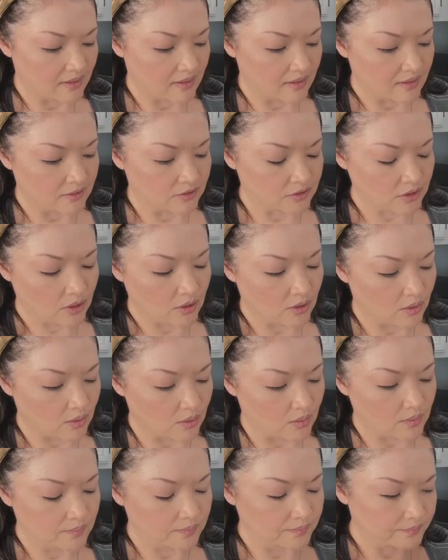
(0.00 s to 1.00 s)

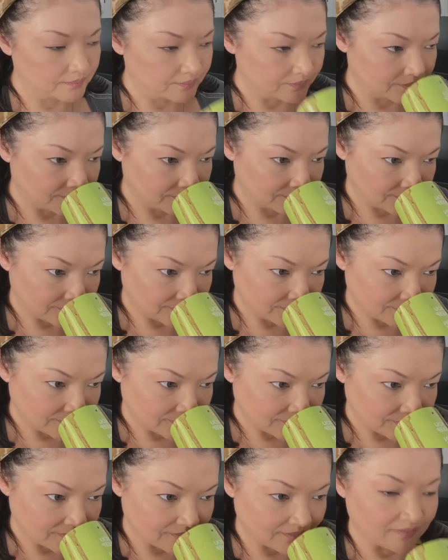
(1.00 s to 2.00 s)
So,
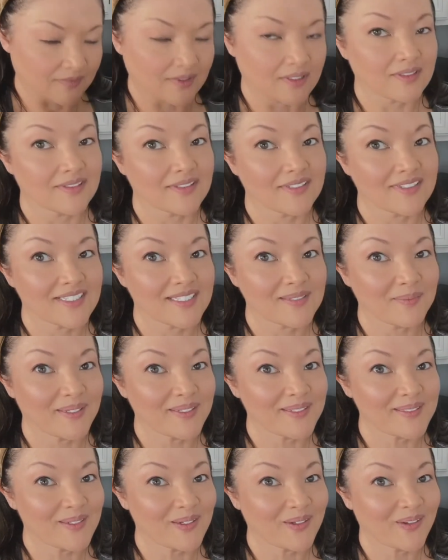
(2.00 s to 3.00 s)
it smells
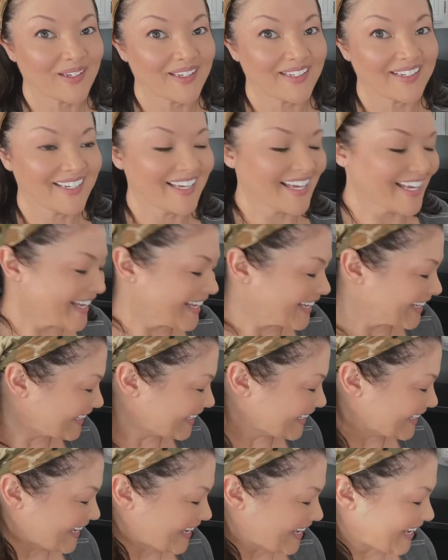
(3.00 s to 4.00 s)
so good.
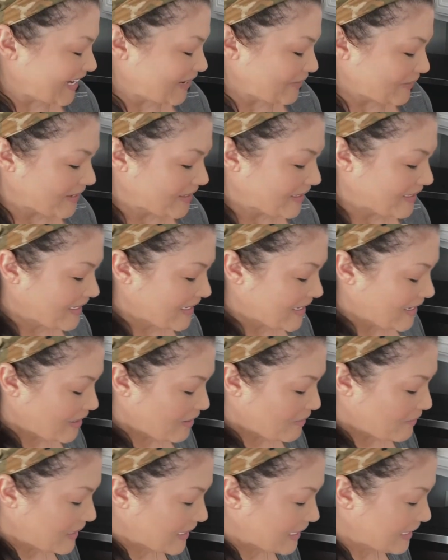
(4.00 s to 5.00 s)
Anyway,
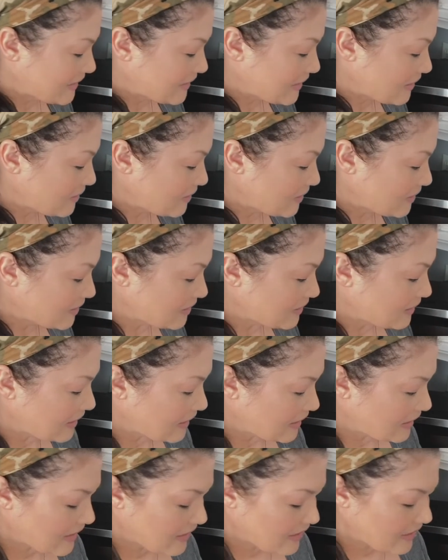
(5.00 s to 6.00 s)
easy.
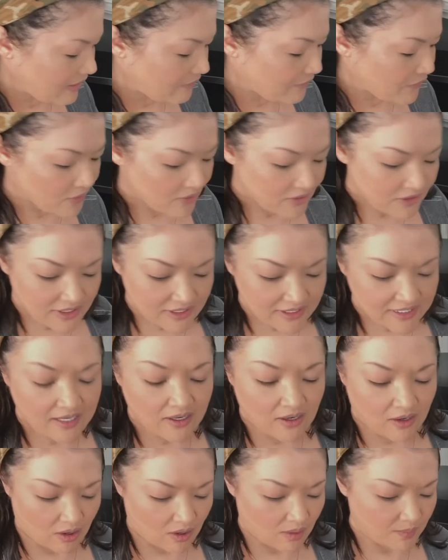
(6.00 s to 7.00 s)
If you're just at
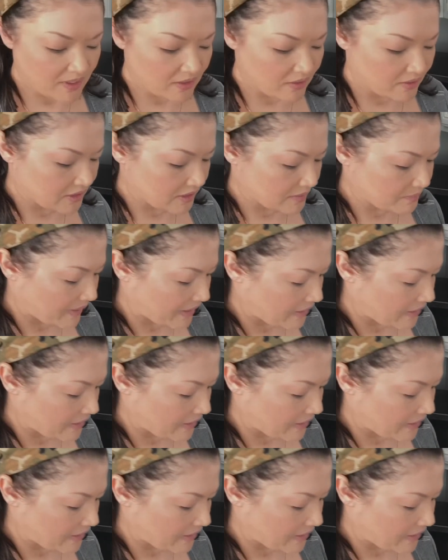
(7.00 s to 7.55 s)
home and you're just by